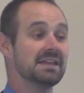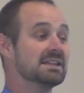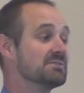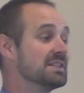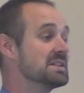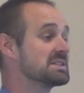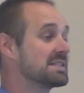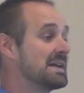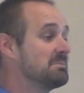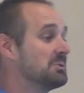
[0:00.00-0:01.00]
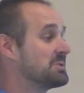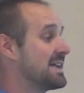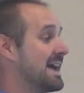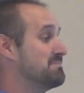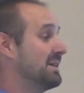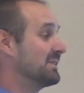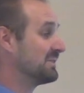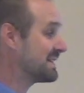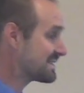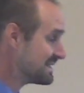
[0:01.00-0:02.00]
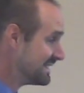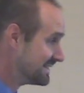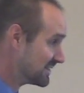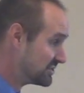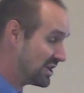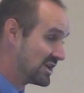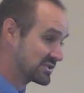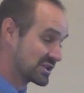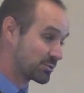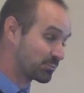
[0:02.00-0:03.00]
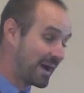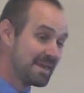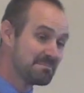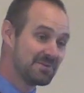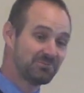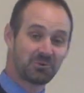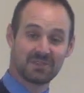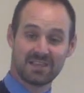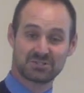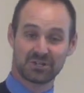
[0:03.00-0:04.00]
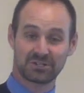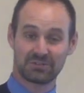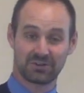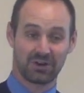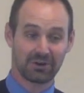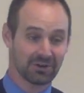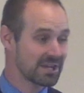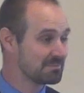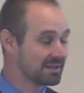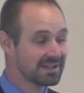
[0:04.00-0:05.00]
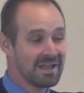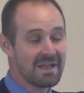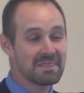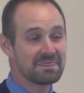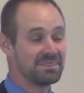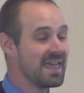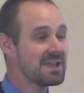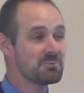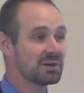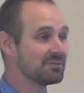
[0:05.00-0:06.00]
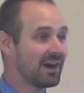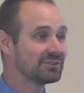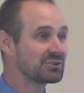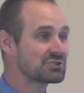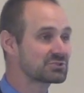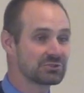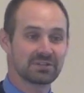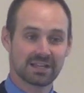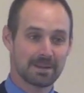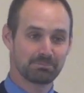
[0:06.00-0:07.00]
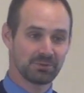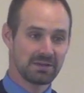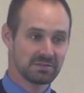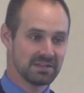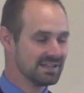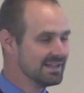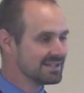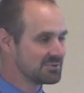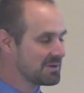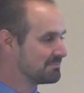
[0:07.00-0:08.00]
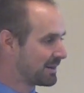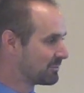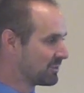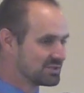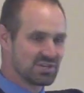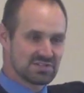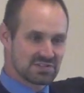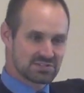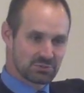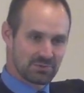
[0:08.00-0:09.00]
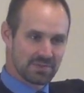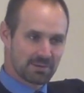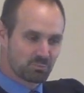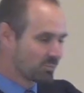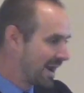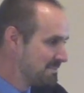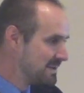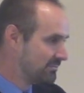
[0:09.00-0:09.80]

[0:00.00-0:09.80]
And if the disciples had been listening to Jesus right before they started their argument, they would have understood it completely. Do you remember what Jesus told them right